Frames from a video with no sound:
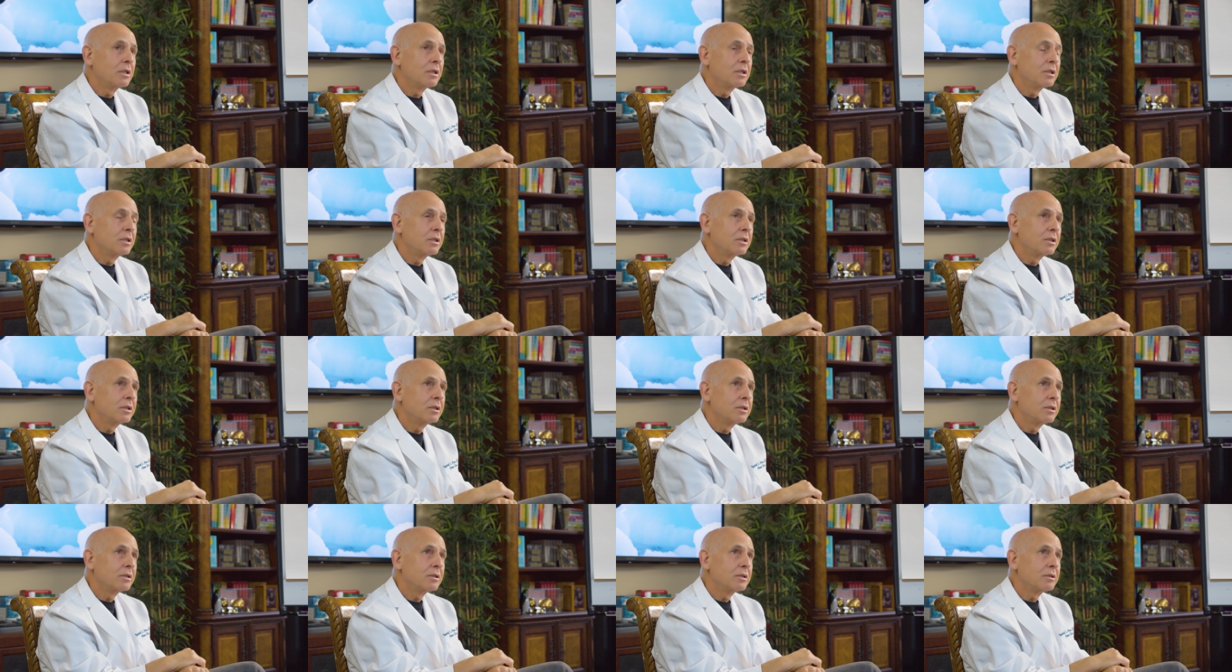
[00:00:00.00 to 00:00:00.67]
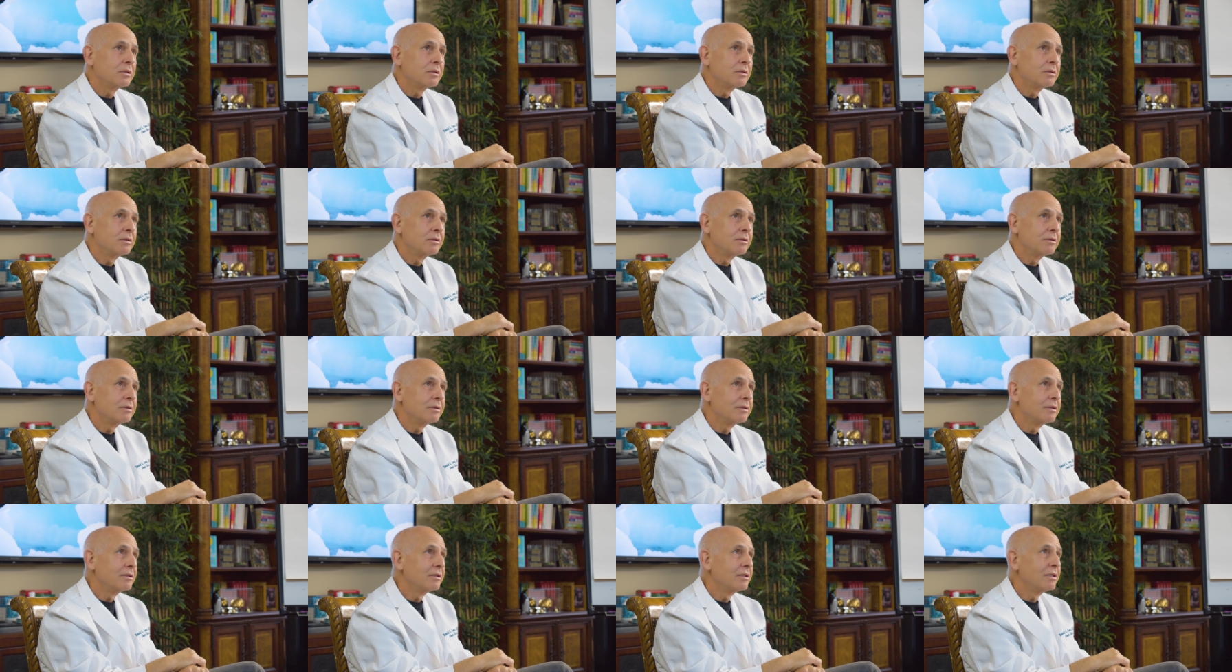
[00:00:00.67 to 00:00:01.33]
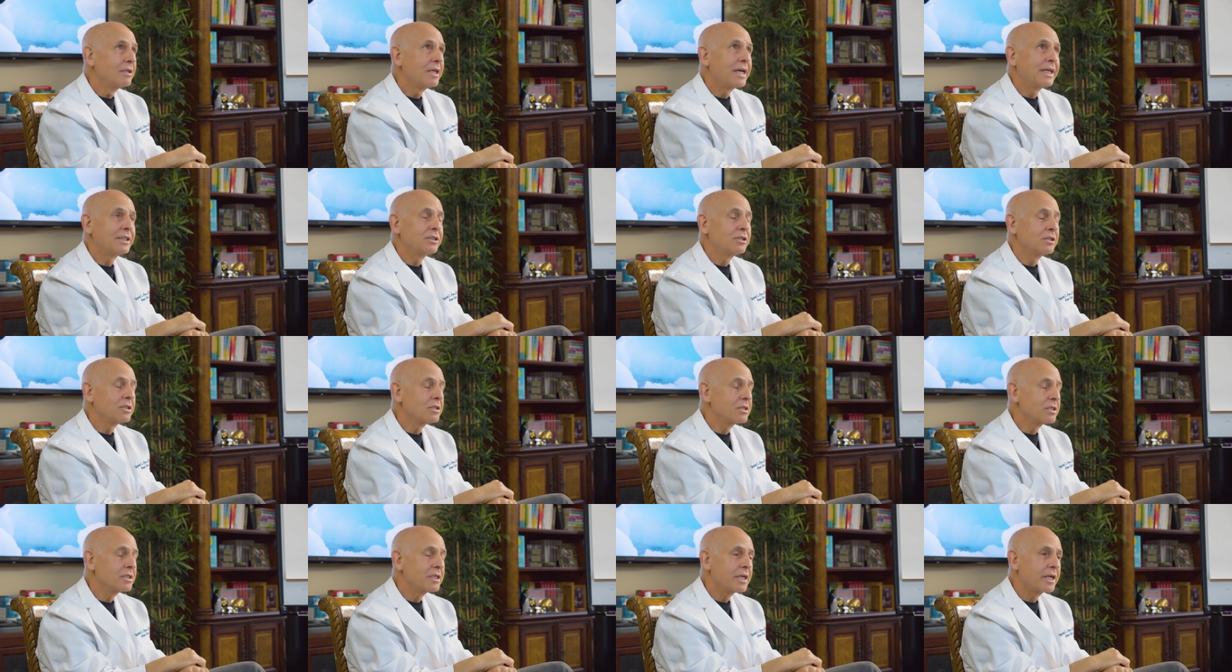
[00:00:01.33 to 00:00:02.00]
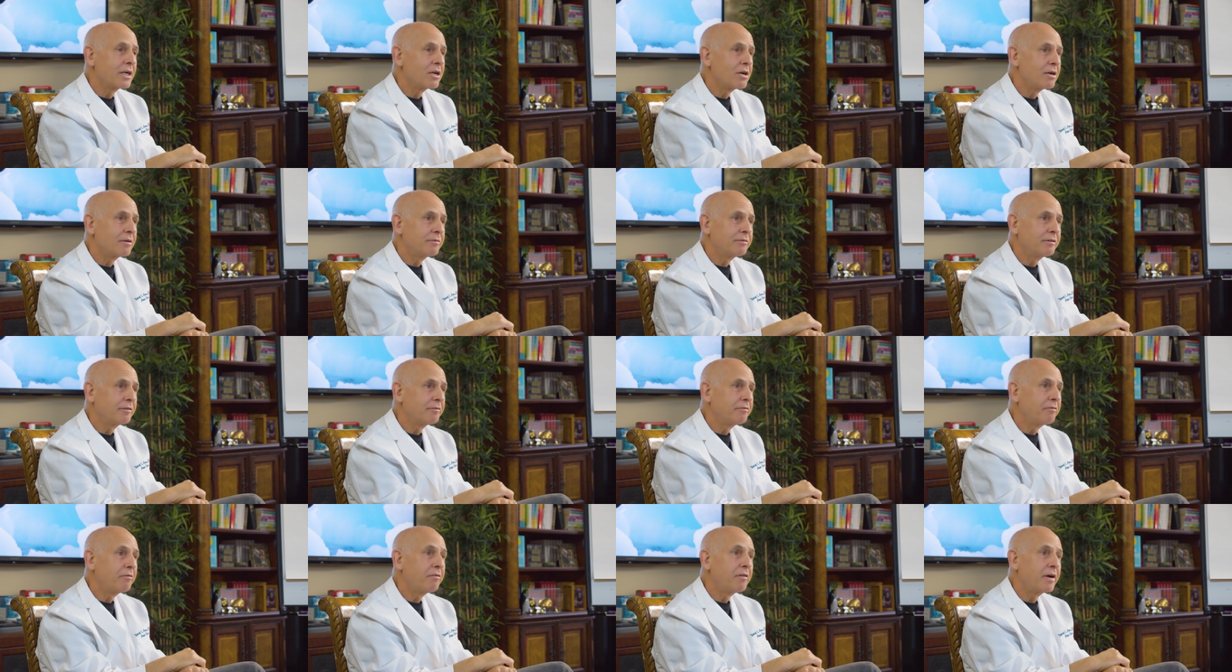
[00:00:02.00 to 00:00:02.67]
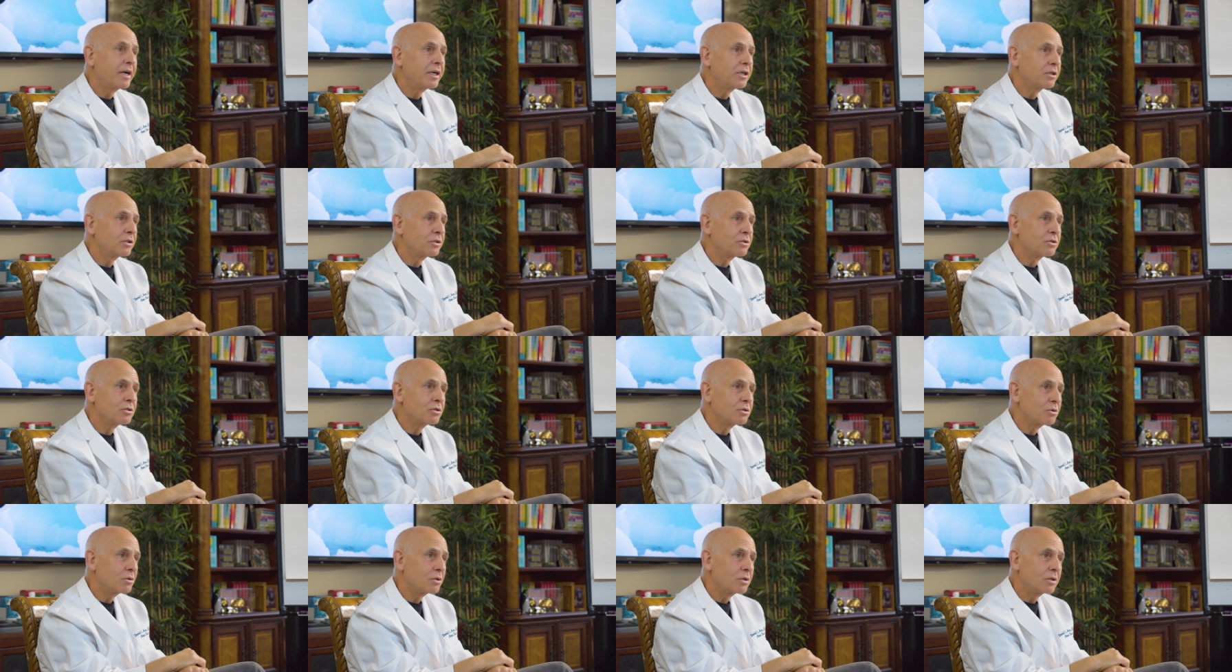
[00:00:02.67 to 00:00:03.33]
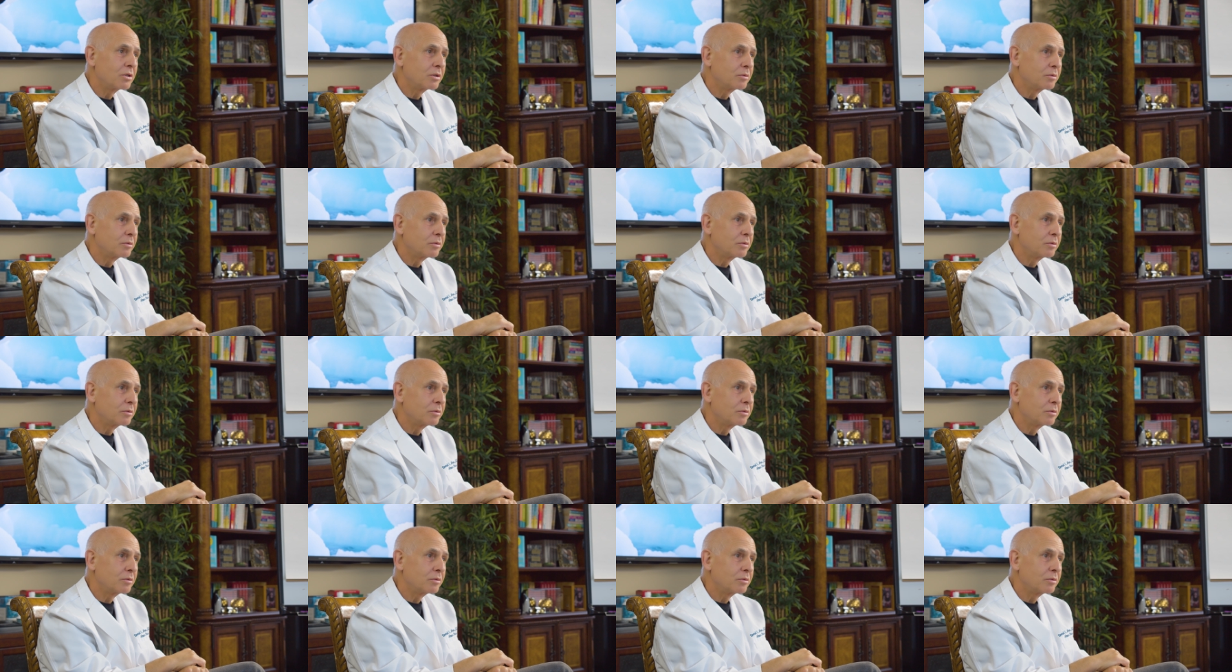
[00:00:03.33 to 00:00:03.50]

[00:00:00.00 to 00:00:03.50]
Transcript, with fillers: uh, that just set off a firestorm.